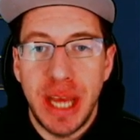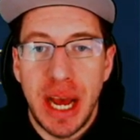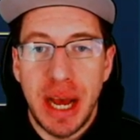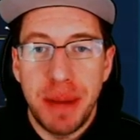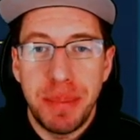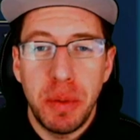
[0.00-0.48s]

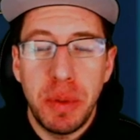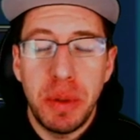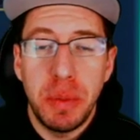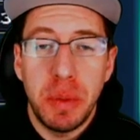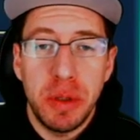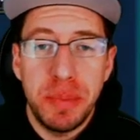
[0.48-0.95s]
but we
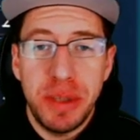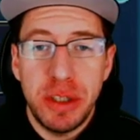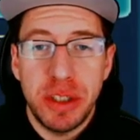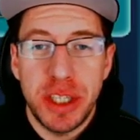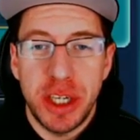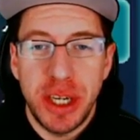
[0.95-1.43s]
will be
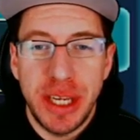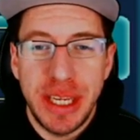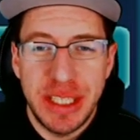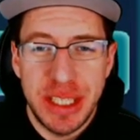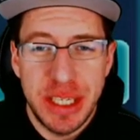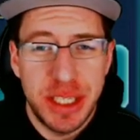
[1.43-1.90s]
returning
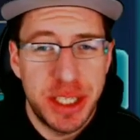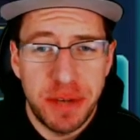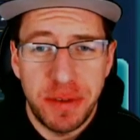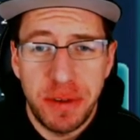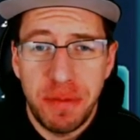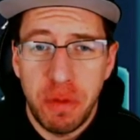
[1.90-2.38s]
to
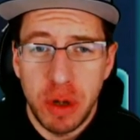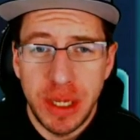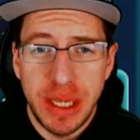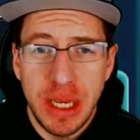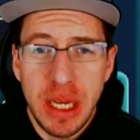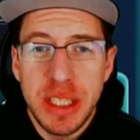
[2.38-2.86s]
server 40.